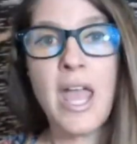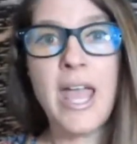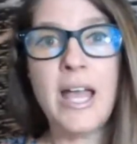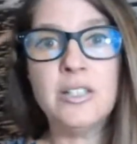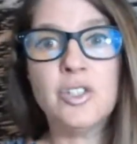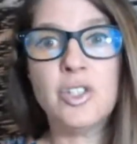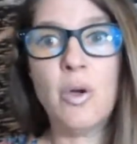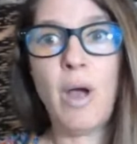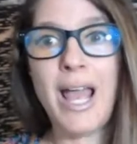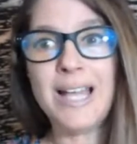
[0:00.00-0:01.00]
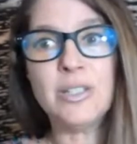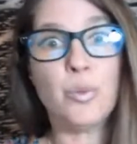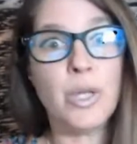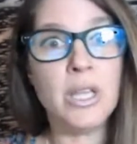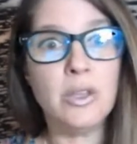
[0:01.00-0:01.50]
And so I had to
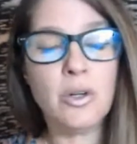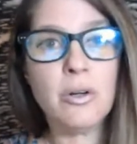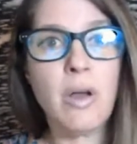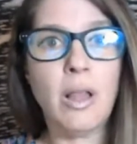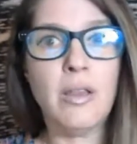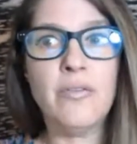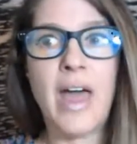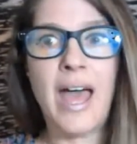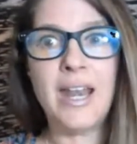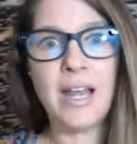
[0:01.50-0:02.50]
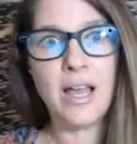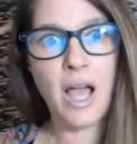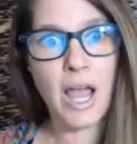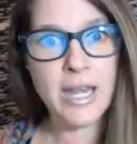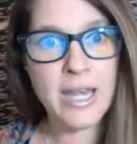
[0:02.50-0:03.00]
relearn all of that.
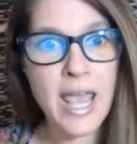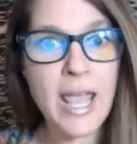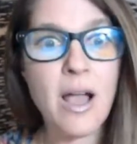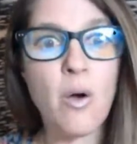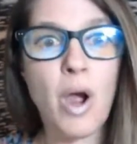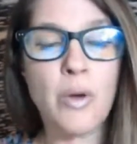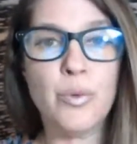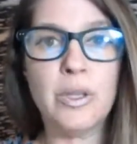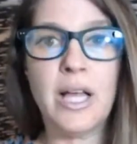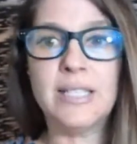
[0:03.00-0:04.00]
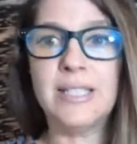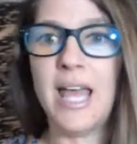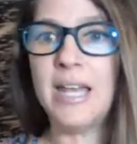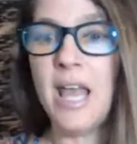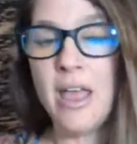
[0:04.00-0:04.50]
And now I realize
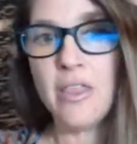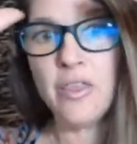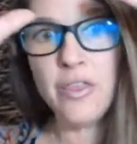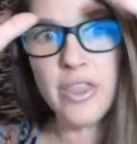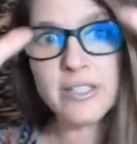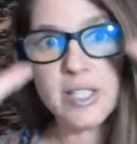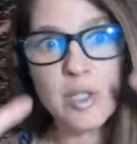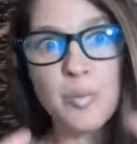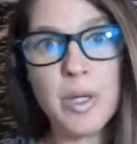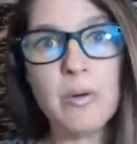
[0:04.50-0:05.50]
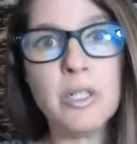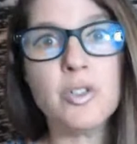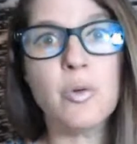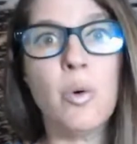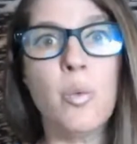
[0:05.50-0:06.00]
that the
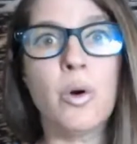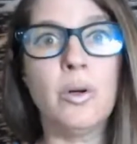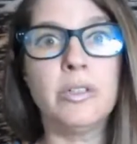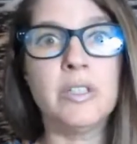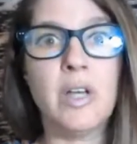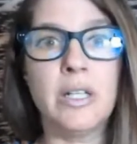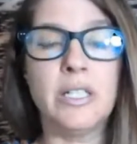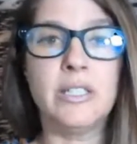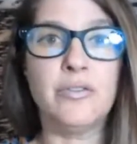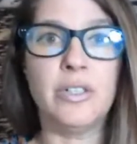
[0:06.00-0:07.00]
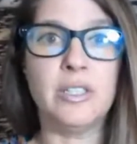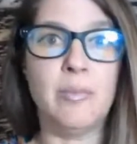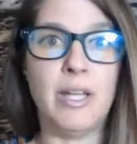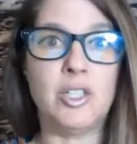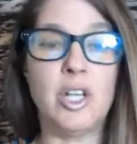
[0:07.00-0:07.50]
spiritual world is on a different
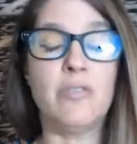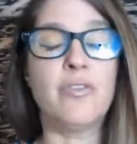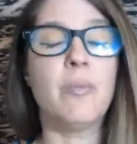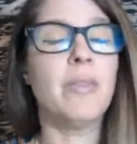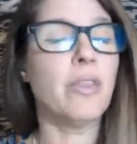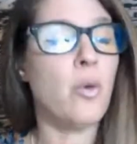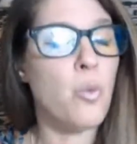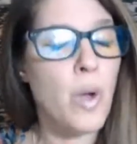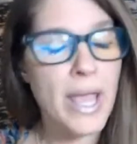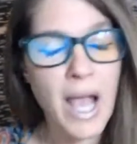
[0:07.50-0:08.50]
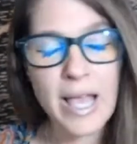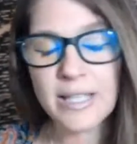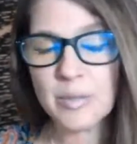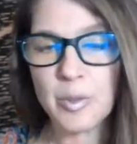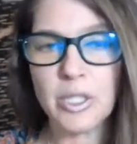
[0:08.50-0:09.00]
dimension. From the way I
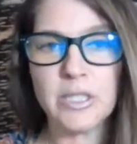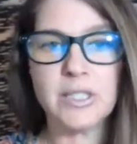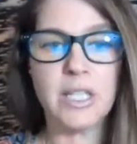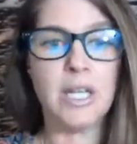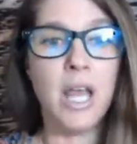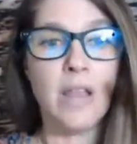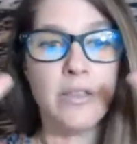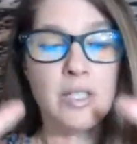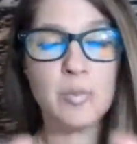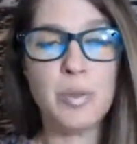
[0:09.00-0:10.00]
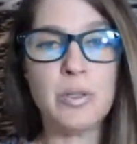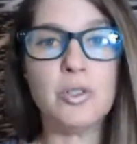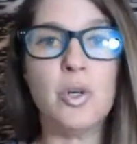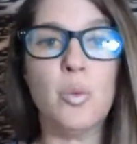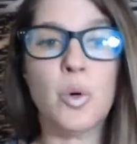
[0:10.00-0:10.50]
experience it, the
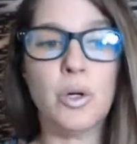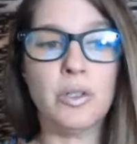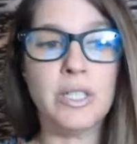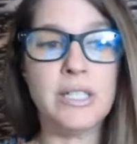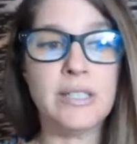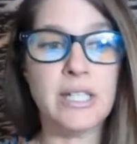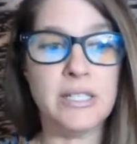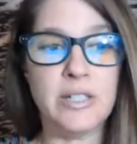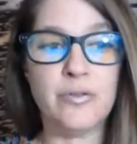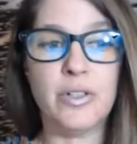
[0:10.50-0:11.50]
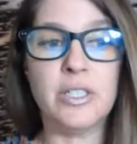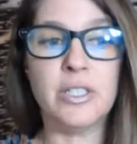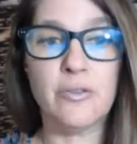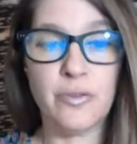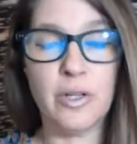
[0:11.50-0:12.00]
spiritual world is a different
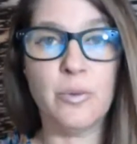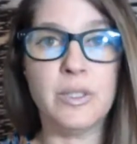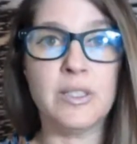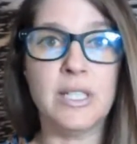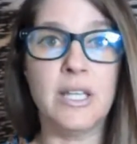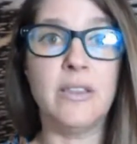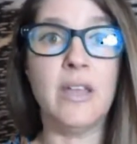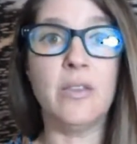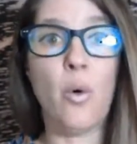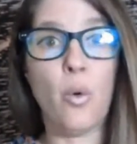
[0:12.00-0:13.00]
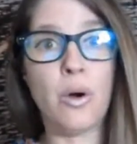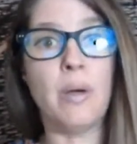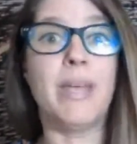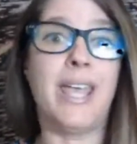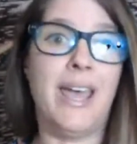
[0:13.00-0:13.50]
frequency than the
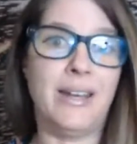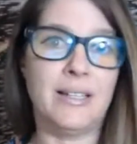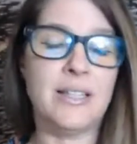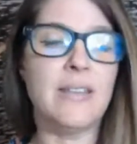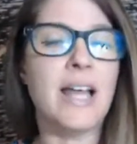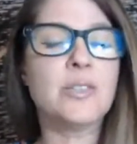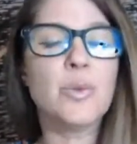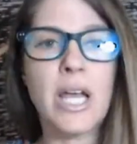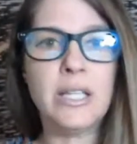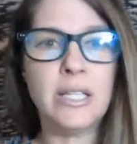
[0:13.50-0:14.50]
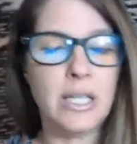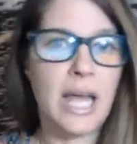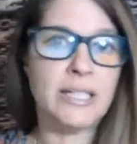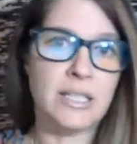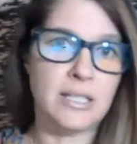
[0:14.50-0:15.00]
aura mechanics. And that's what I
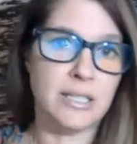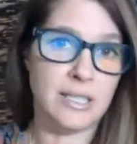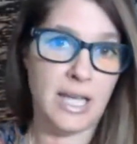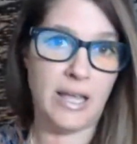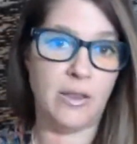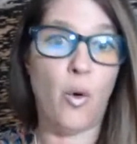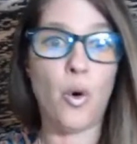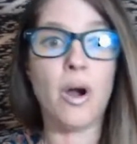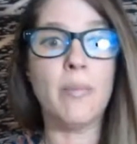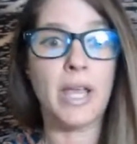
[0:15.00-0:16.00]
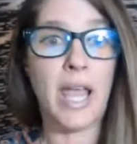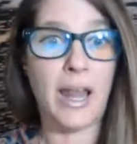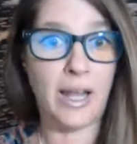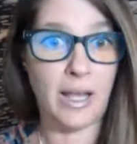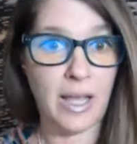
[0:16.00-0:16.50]
like to say, the aura
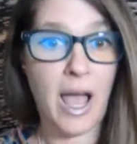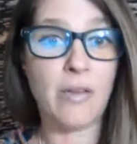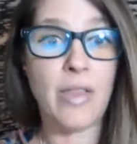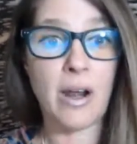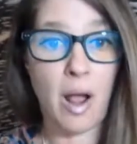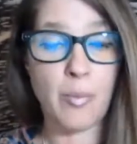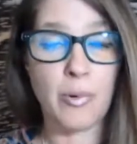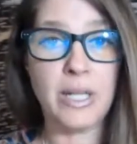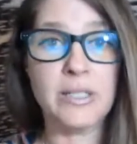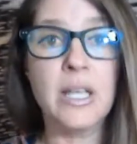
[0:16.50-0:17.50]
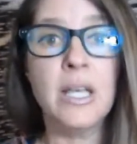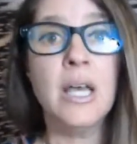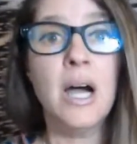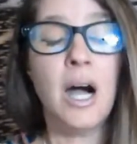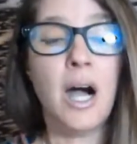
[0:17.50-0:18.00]
mechanic, how that operates.
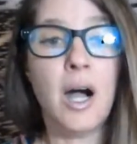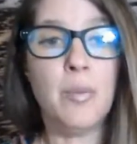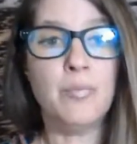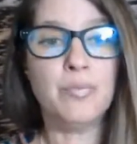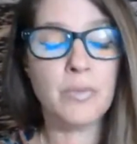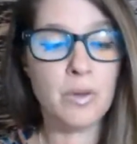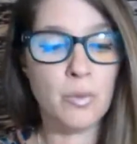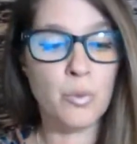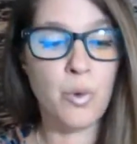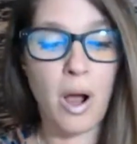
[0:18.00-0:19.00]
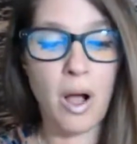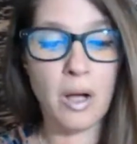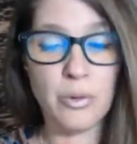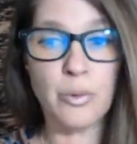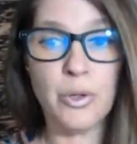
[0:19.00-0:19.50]
Ra
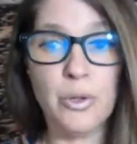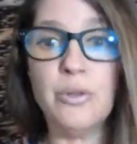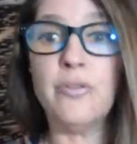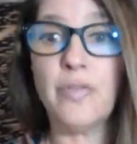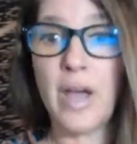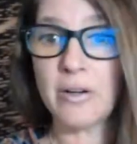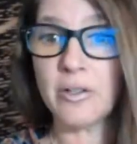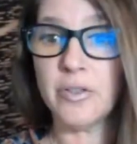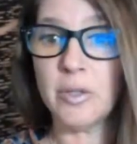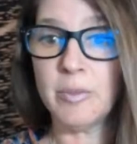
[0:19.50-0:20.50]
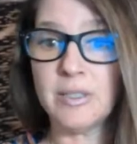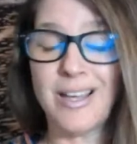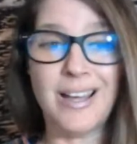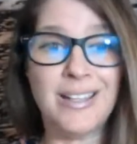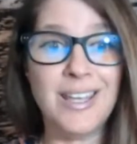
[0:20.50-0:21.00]
Uru Hu, the founder of Human
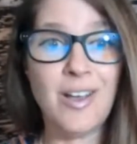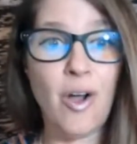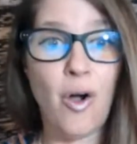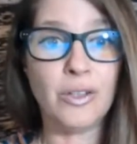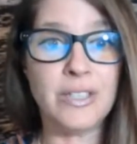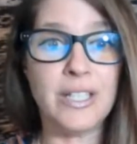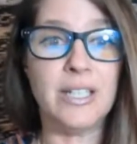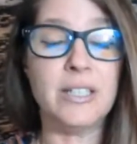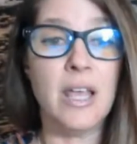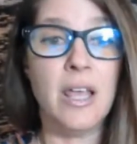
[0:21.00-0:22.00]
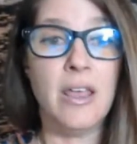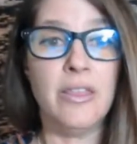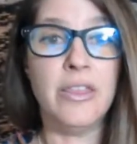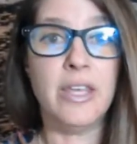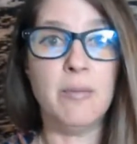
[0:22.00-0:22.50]
Design, he called it
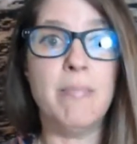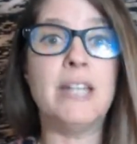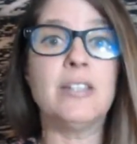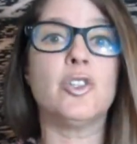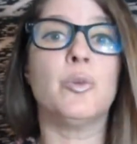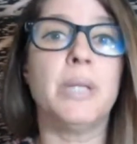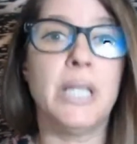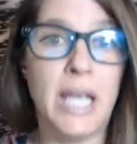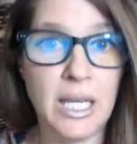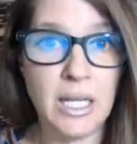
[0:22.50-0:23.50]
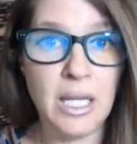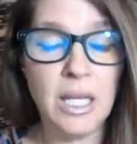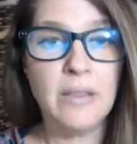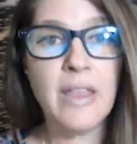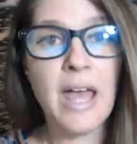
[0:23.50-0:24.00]
the mental plane,
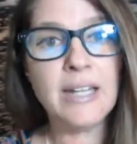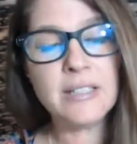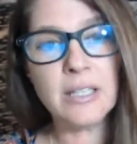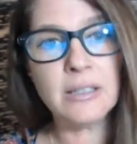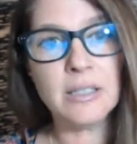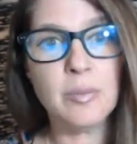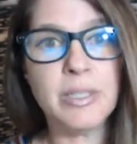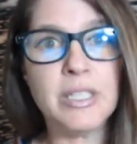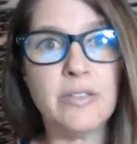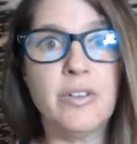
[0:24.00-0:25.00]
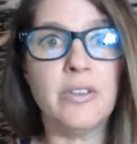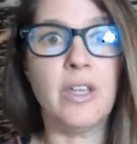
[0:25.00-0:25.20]
that it's a little bit different